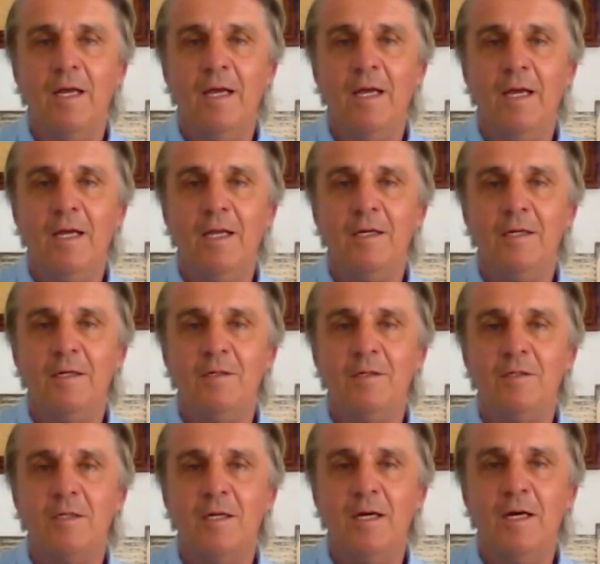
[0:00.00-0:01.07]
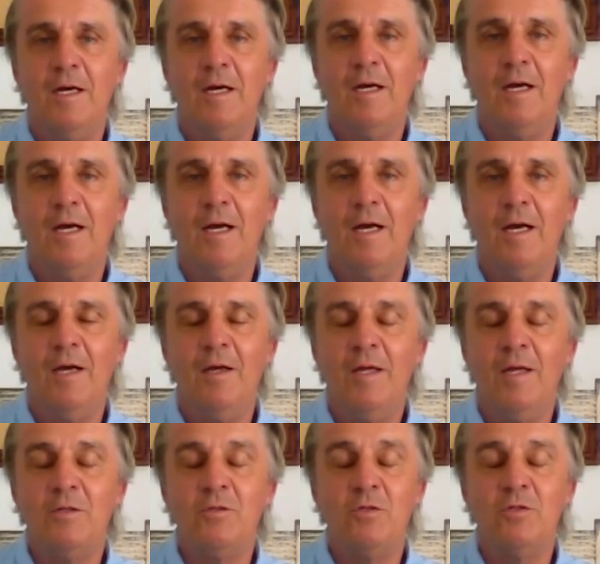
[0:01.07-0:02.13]
And
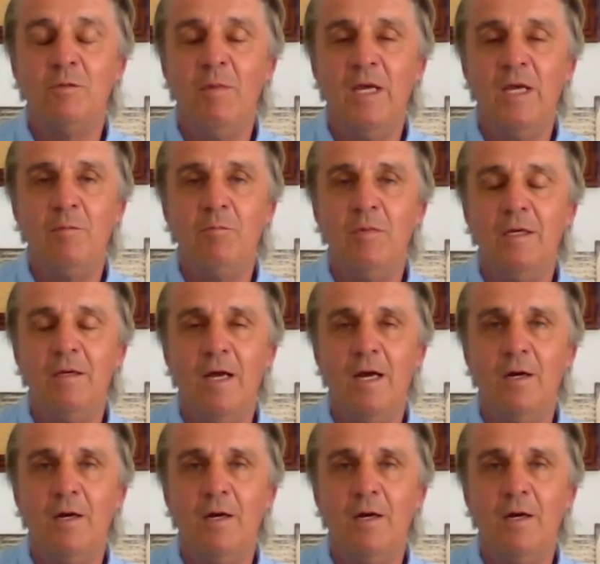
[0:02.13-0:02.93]
that just made me